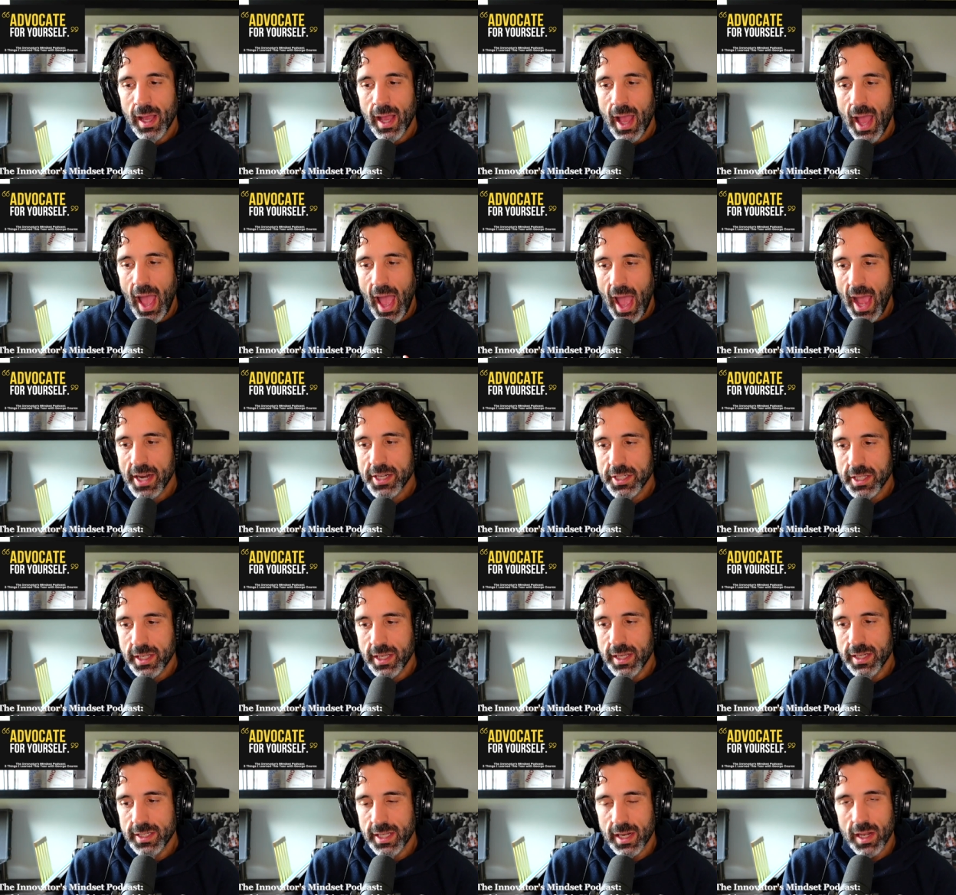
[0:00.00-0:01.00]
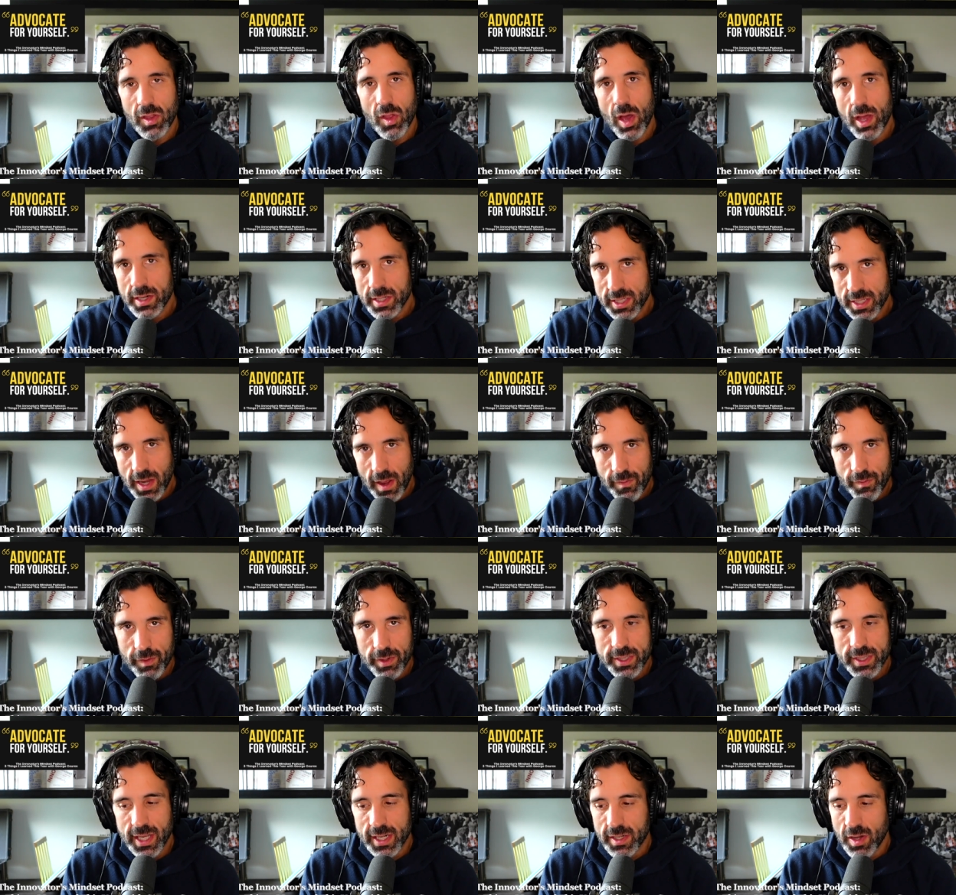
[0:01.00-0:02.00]
actually did a lot of stuff with
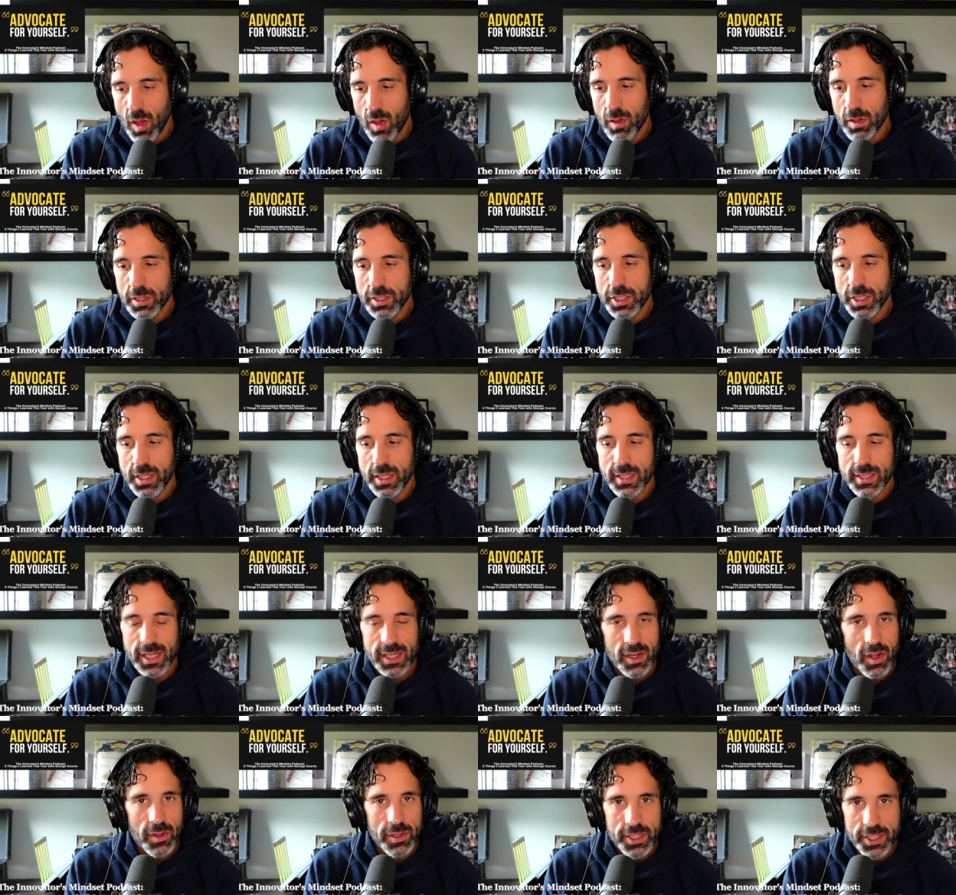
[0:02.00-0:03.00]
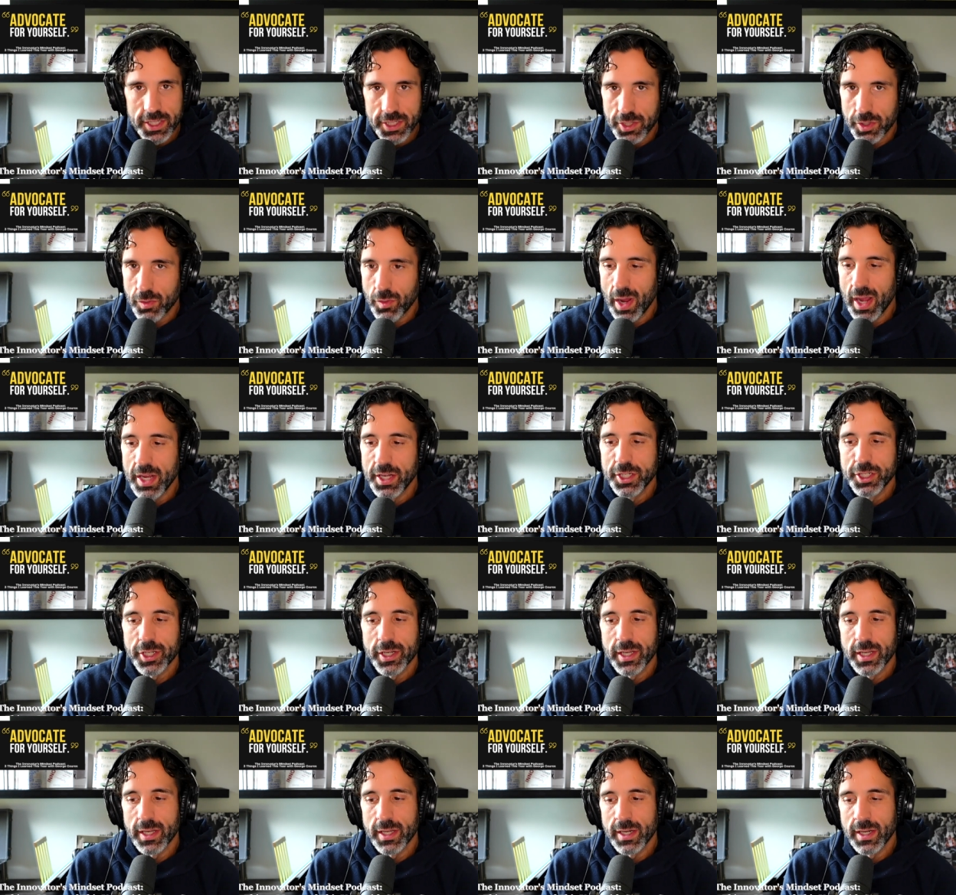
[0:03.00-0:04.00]
technology
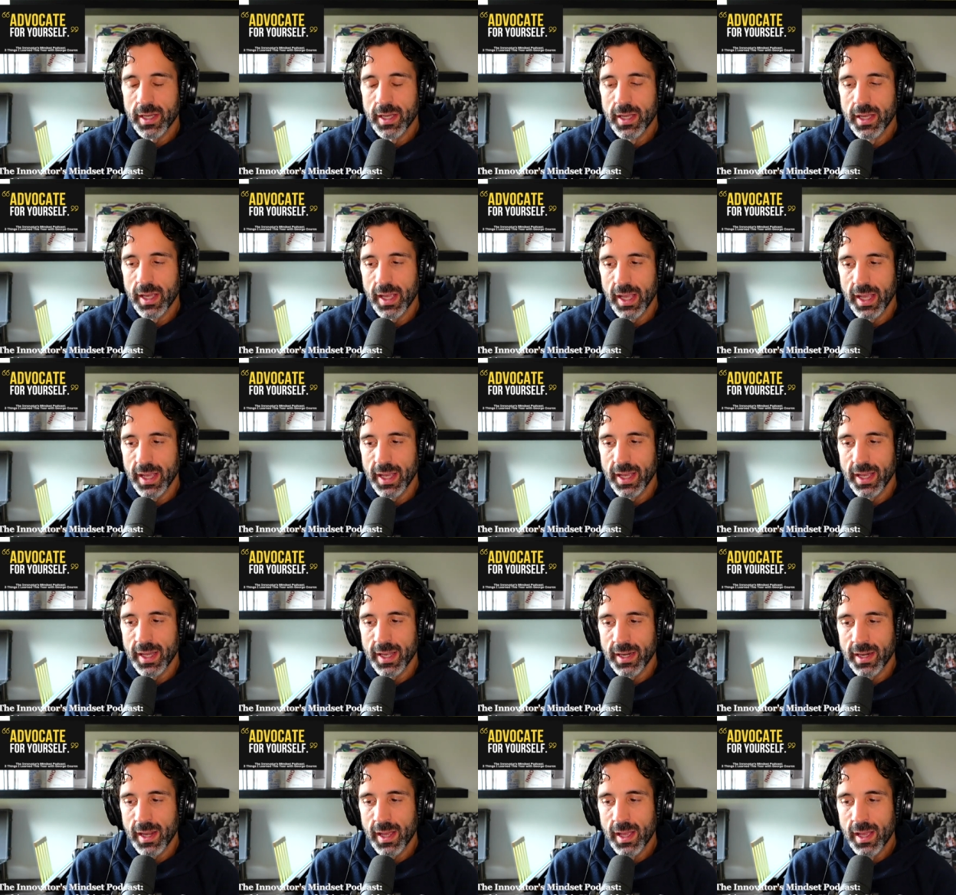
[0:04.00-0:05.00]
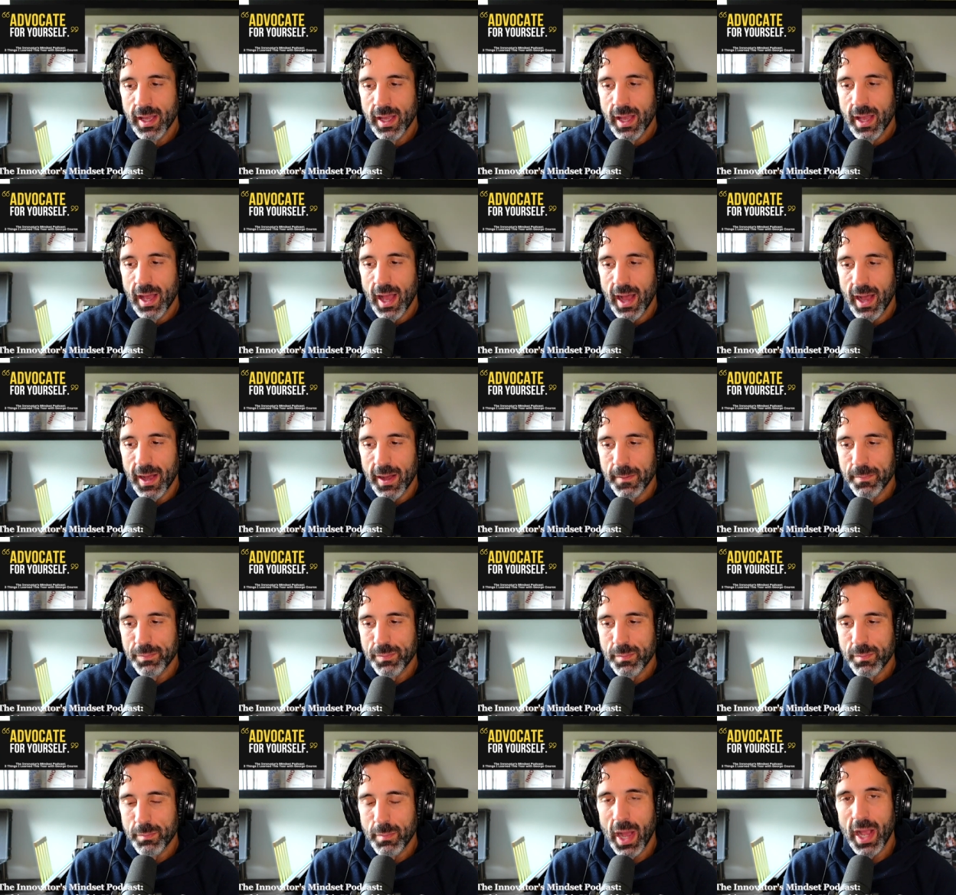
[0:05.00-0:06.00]
integration in
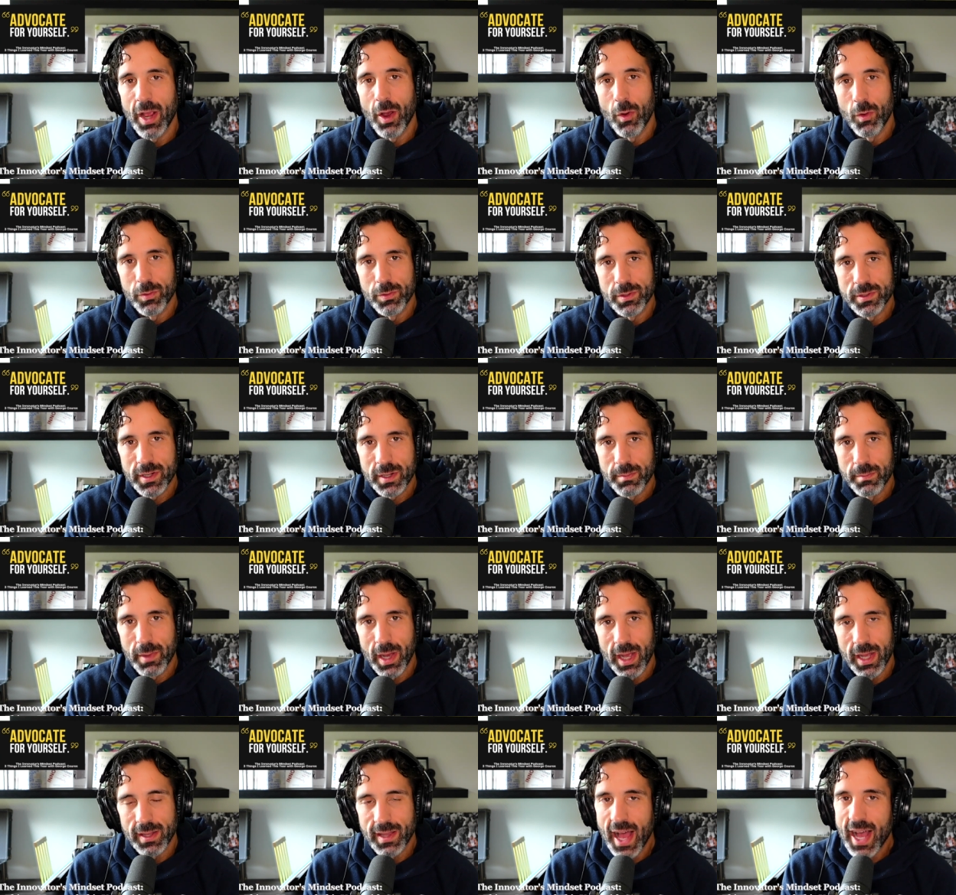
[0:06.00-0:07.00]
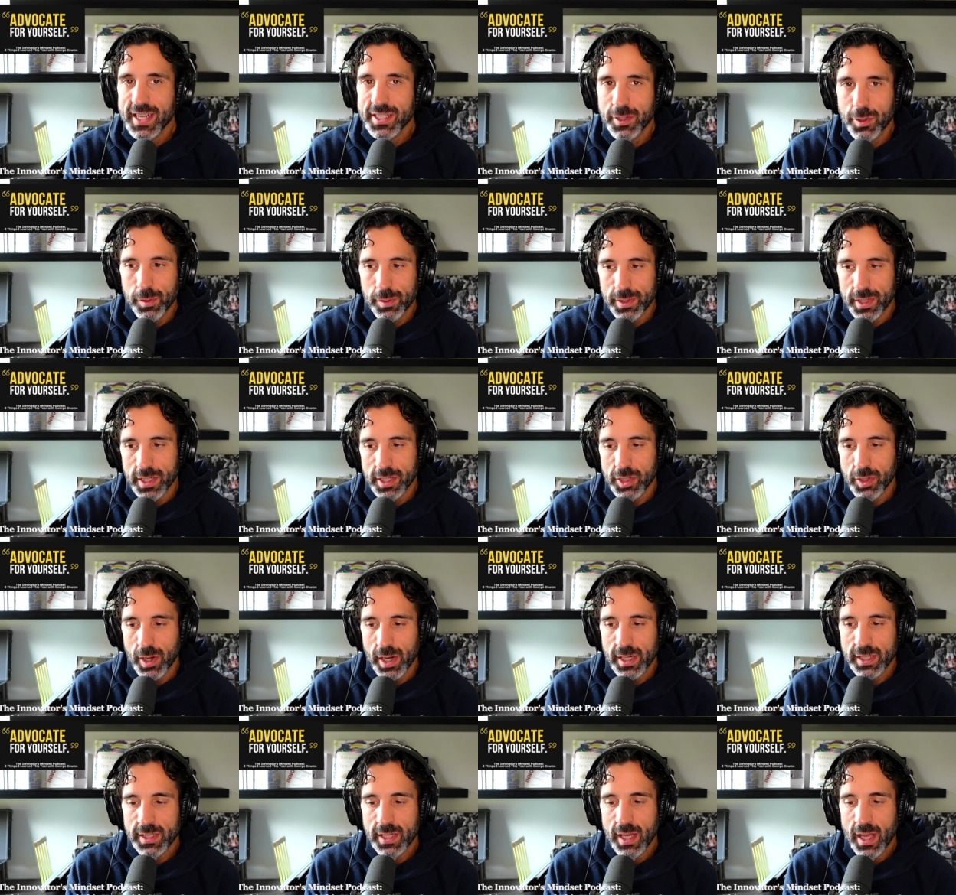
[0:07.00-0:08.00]
my last school
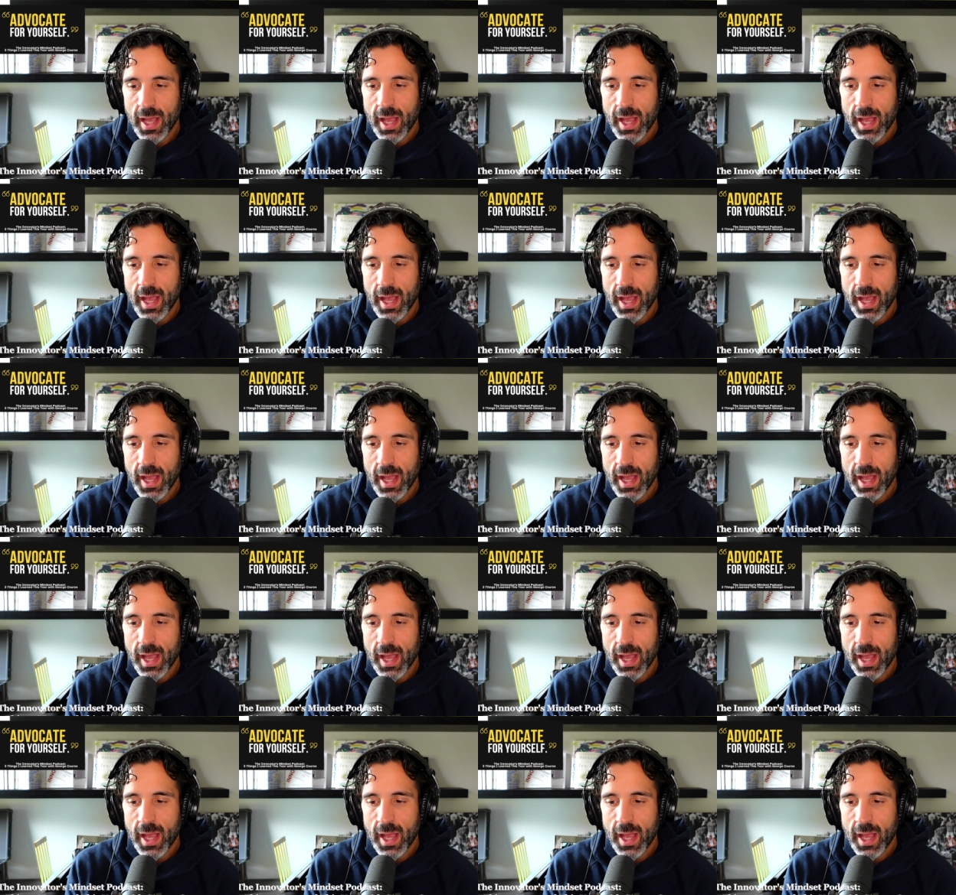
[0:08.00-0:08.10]
district.